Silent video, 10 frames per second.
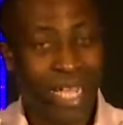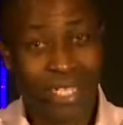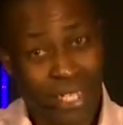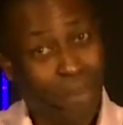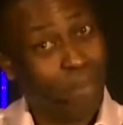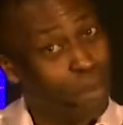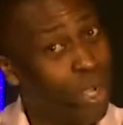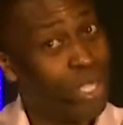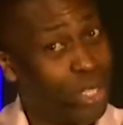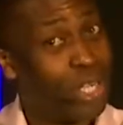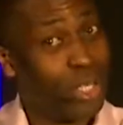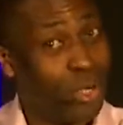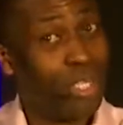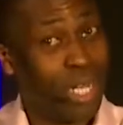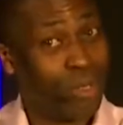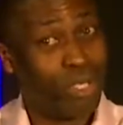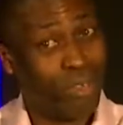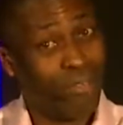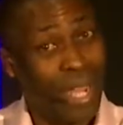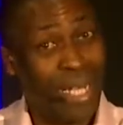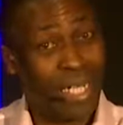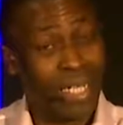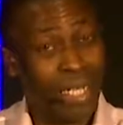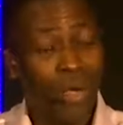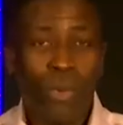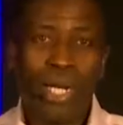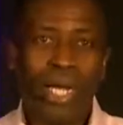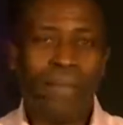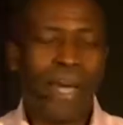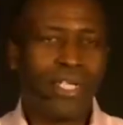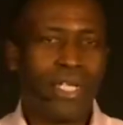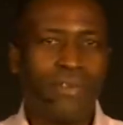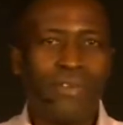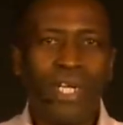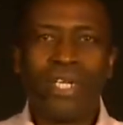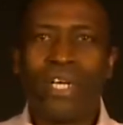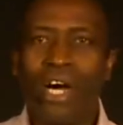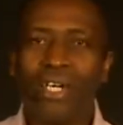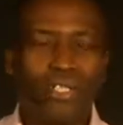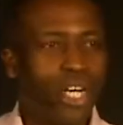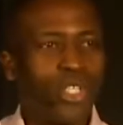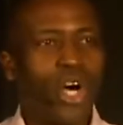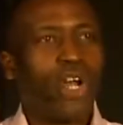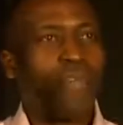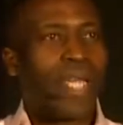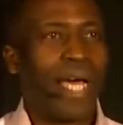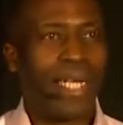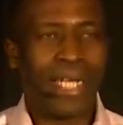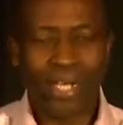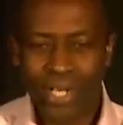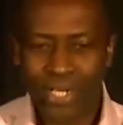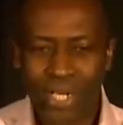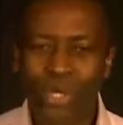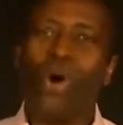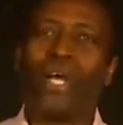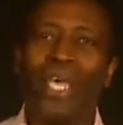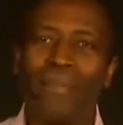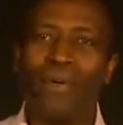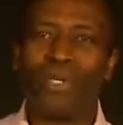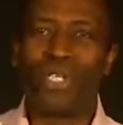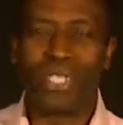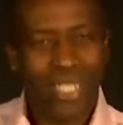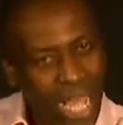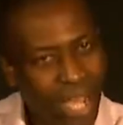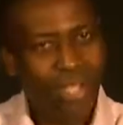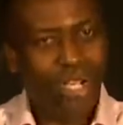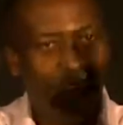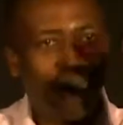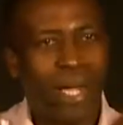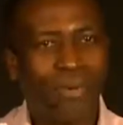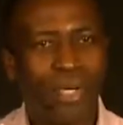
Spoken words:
At some point, you got to go down to the valley. When I imagine if God does all of that and then God says, okay, Moses, now you got my